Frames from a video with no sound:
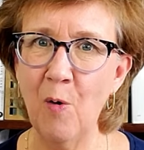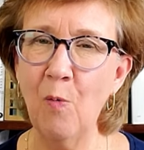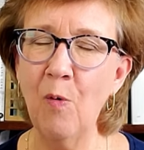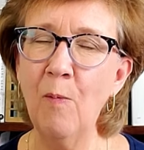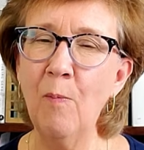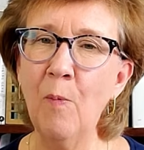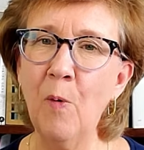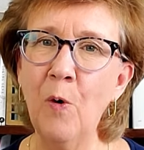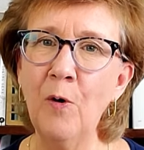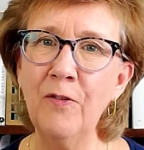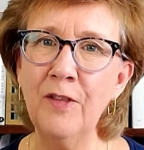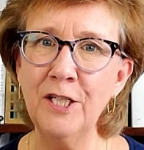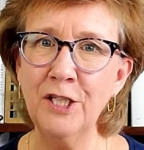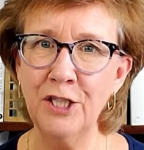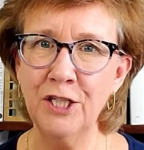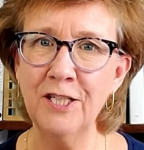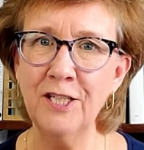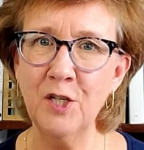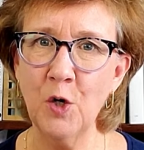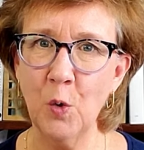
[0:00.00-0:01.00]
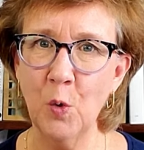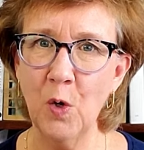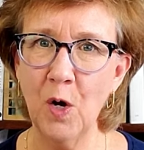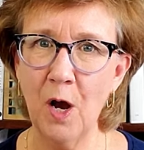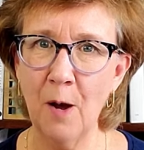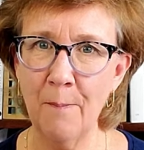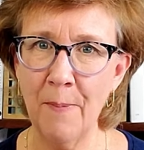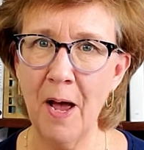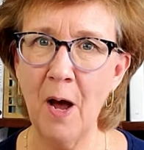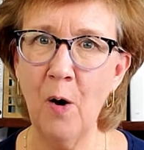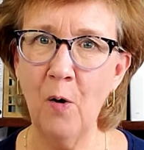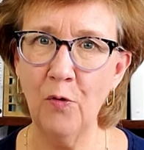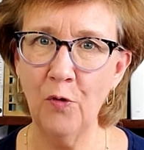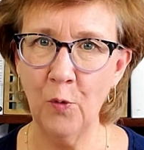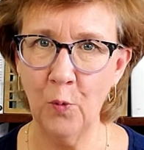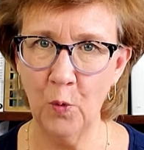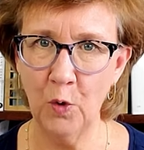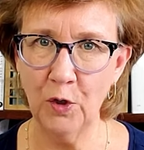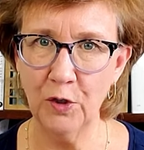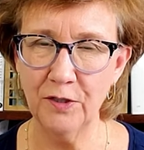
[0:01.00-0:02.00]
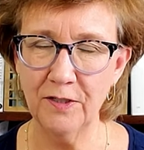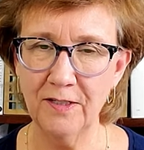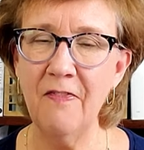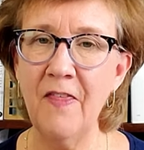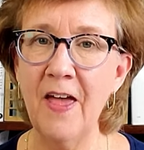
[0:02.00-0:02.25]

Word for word: were more than just about the words.